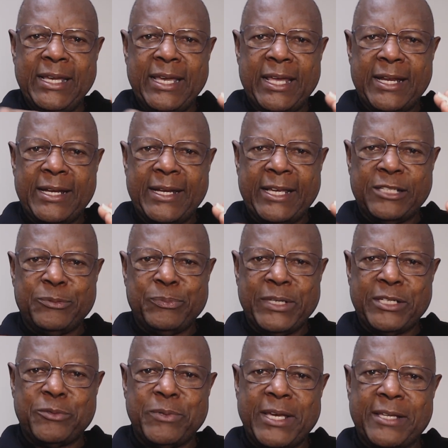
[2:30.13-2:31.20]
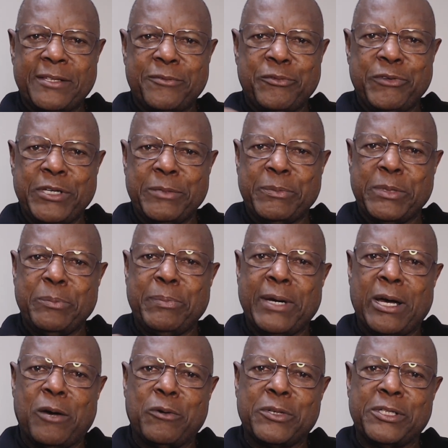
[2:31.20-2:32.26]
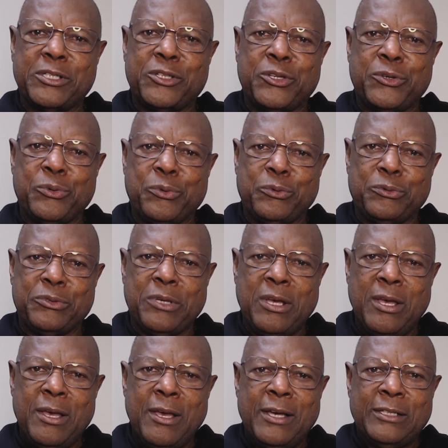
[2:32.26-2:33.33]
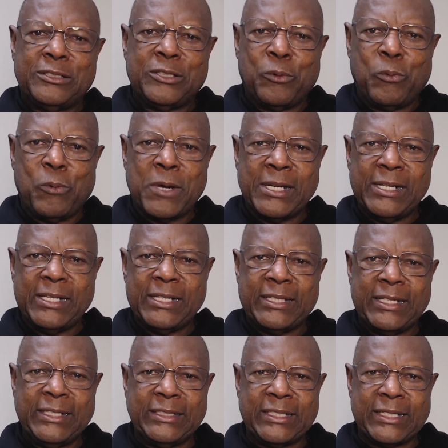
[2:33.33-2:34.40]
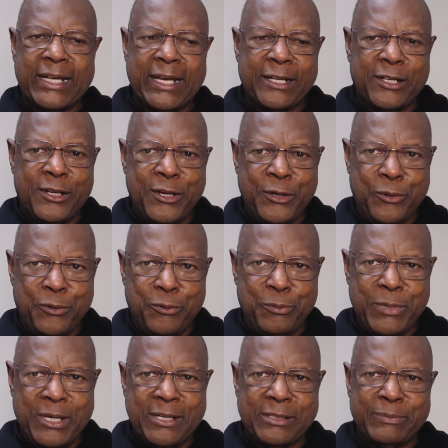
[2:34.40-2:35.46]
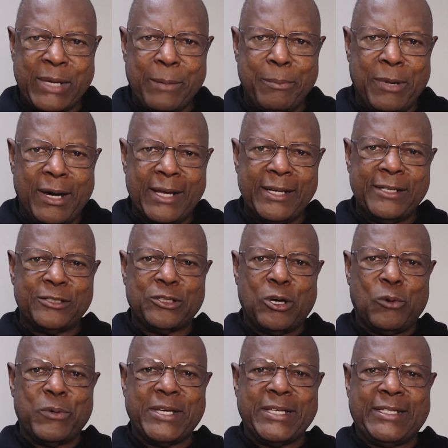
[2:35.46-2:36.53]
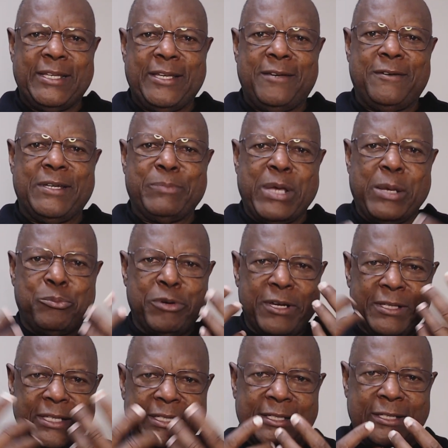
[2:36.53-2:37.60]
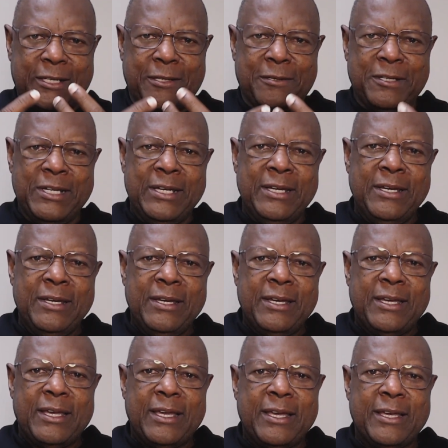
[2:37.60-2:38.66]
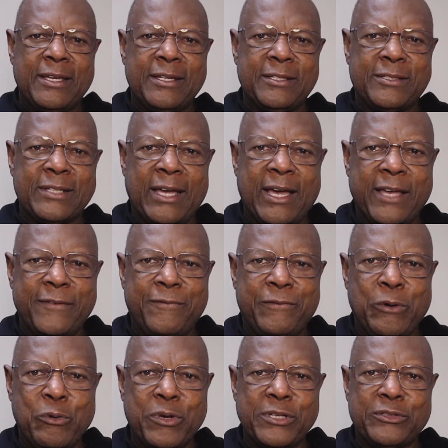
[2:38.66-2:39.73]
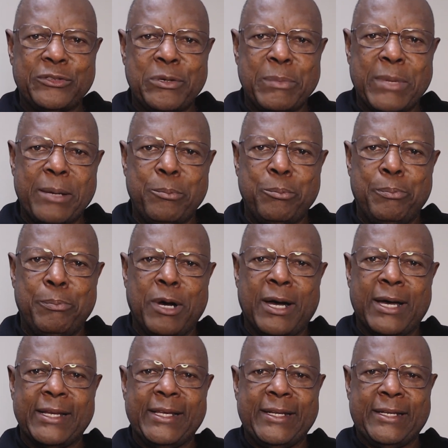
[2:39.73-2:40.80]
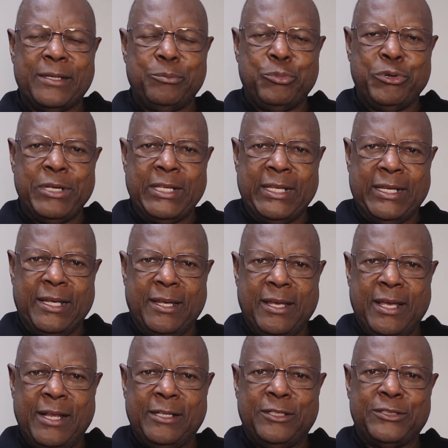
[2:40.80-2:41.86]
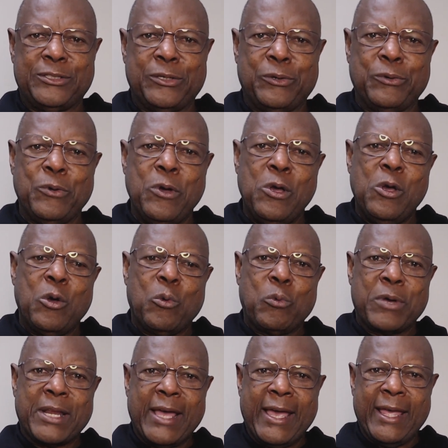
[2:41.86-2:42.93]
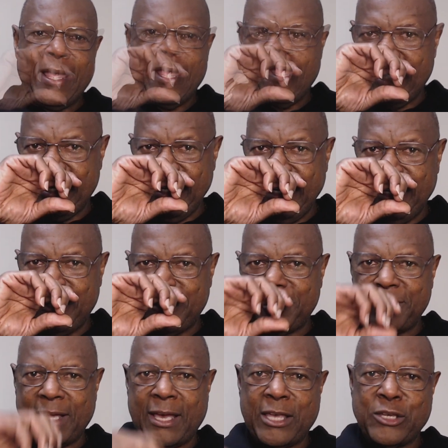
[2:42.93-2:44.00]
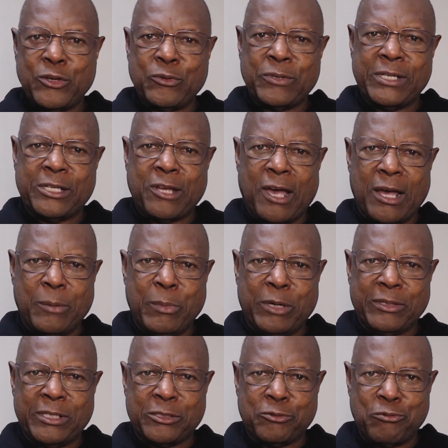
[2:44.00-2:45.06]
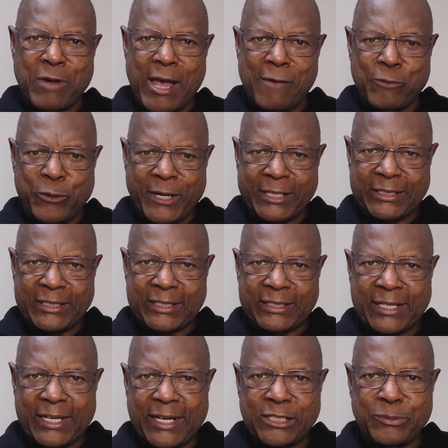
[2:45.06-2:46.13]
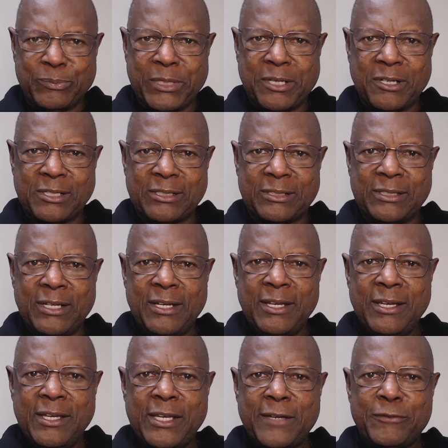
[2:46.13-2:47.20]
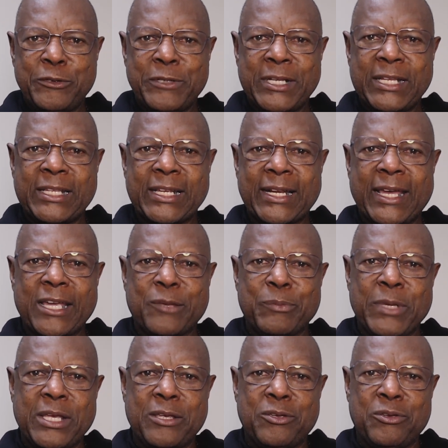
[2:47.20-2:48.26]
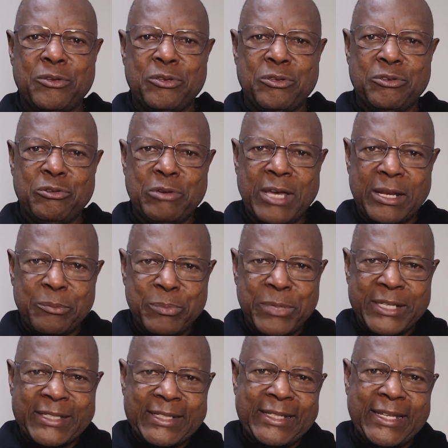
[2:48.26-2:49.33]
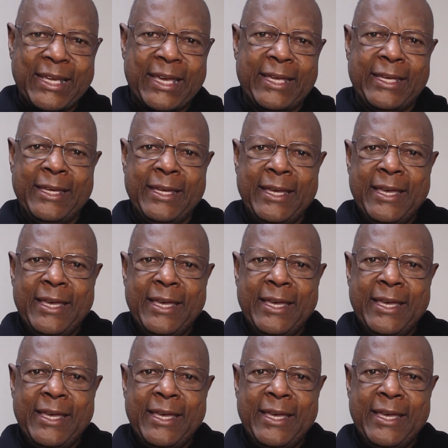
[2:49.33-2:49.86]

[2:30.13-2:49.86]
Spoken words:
And in that space, we have the freedom and power to choose. So one of the things that I do, because my body is always here and my breath is here, is I focus on my body and the breathing. And so when I teach, I usually talk about this arrival exercise, because if you're anything like me, you've got a busy day.